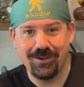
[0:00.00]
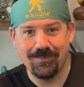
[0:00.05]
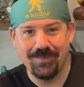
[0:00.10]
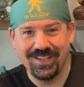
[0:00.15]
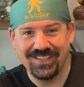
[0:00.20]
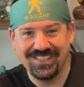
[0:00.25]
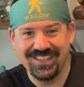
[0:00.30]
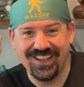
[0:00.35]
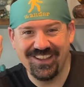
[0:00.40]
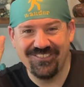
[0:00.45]

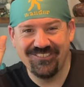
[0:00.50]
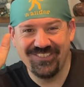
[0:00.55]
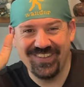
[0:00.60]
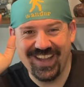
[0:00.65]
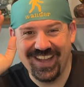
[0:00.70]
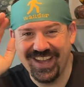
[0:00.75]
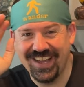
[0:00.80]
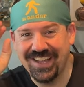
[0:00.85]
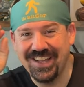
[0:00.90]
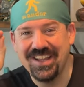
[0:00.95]
myself
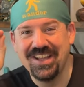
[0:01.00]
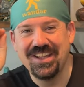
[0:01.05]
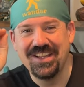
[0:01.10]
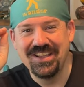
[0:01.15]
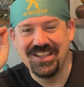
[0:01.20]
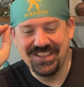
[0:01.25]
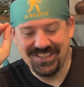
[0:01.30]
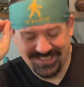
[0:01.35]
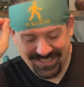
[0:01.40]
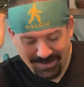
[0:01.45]
uh,
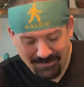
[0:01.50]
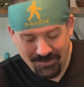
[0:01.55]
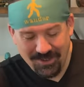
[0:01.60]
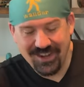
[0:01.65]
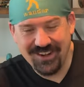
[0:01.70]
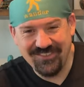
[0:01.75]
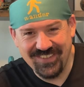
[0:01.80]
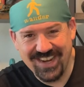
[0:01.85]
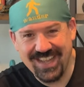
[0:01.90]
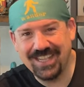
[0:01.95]

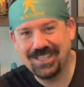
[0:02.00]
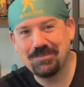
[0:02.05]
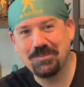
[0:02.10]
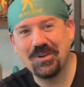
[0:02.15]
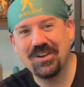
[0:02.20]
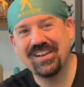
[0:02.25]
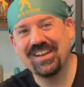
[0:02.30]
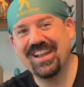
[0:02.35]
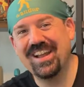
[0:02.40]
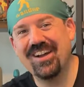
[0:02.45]
somewhat of an
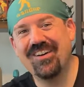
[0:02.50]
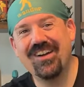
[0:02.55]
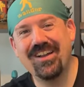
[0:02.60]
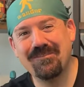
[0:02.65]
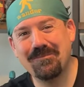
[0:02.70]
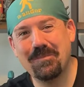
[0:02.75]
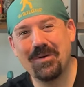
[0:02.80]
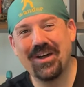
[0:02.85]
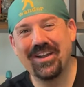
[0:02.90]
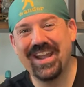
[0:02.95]
expert now.
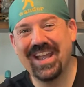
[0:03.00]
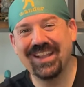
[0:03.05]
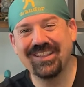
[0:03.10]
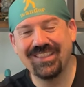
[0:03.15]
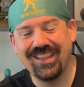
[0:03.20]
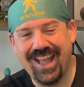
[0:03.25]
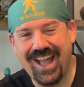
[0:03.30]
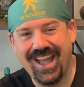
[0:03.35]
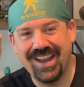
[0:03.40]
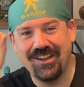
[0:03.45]
I've bought a
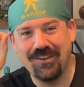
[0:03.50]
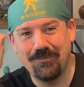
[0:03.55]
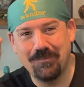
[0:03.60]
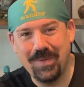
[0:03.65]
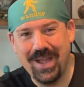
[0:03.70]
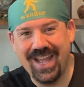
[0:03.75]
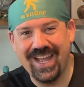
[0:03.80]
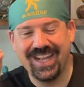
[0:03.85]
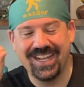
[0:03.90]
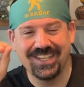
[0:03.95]
lot of
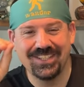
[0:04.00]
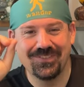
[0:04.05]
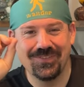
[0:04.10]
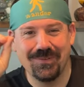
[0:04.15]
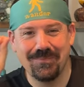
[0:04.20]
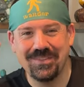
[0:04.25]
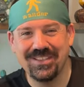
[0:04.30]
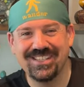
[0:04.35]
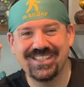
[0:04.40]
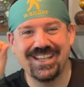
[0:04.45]
bags
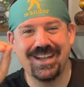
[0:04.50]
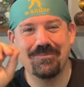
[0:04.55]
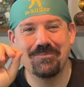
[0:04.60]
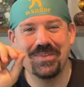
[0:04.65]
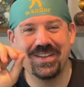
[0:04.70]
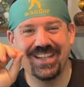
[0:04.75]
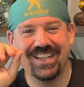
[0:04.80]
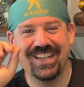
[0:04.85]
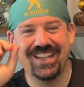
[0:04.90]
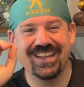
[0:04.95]
from this
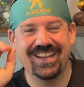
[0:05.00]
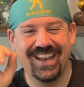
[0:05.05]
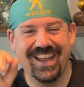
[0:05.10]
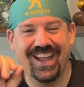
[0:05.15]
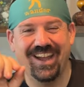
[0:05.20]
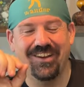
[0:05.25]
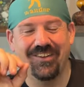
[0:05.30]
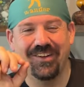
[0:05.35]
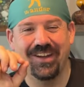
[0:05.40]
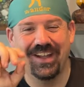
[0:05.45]
company
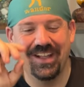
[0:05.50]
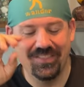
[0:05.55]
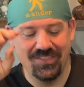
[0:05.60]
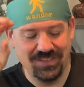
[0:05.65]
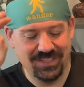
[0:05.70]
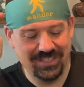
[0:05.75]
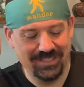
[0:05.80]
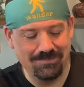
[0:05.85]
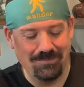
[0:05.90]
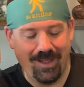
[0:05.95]
now. Uh,
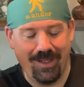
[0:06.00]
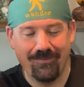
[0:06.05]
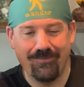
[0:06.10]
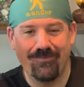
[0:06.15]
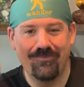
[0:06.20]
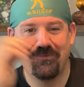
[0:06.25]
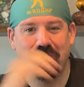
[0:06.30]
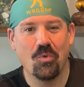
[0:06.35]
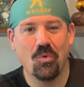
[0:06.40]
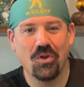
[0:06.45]
this is my
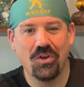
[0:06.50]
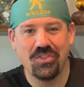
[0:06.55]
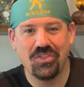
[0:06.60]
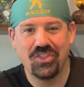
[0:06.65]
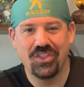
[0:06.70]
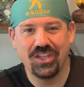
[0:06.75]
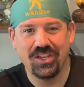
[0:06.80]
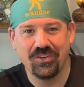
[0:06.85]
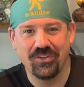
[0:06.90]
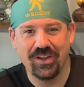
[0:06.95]
fourth
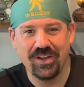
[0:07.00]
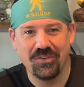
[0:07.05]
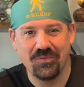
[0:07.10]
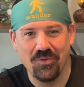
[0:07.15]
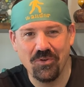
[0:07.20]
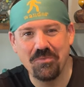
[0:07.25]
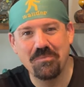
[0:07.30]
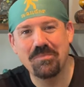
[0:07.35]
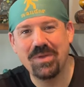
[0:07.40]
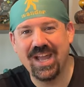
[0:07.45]

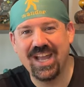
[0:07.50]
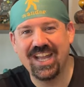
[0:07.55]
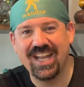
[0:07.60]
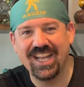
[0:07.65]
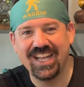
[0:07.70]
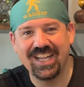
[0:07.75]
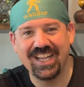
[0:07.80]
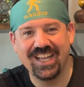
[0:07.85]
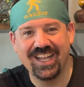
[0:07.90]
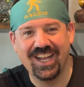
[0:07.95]
Greenroom
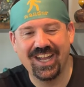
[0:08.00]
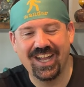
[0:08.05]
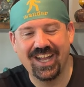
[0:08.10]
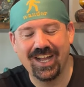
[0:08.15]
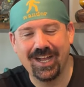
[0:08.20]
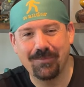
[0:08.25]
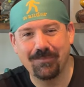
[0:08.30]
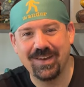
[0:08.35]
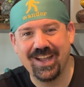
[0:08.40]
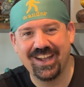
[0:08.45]
bag,
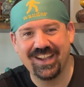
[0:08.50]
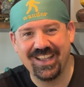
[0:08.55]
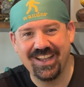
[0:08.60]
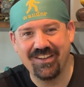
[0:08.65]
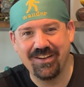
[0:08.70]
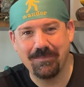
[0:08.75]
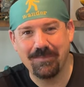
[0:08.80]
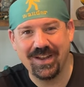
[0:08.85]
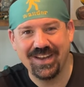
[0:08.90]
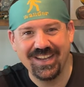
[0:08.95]
um, not
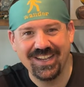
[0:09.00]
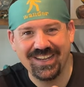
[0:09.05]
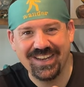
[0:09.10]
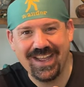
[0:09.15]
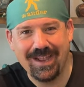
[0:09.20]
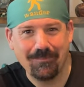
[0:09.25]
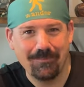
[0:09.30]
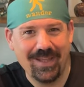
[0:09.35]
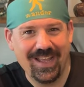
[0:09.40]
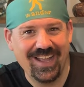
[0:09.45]
counting my
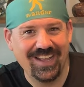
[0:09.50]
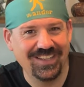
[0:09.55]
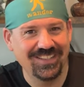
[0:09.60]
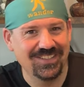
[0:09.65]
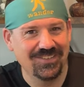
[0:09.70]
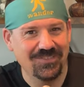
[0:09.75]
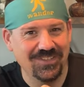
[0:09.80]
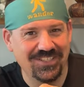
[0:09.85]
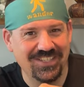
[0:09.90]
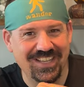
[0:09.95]
knickknack bags,
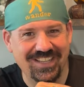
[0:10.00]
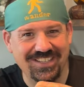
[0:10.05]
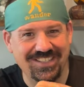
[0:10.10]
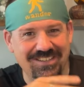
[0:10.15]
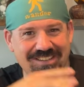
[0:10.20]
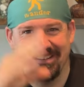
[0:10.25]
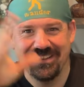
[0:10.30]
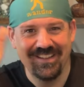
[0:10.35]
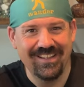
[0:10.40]
in which case you,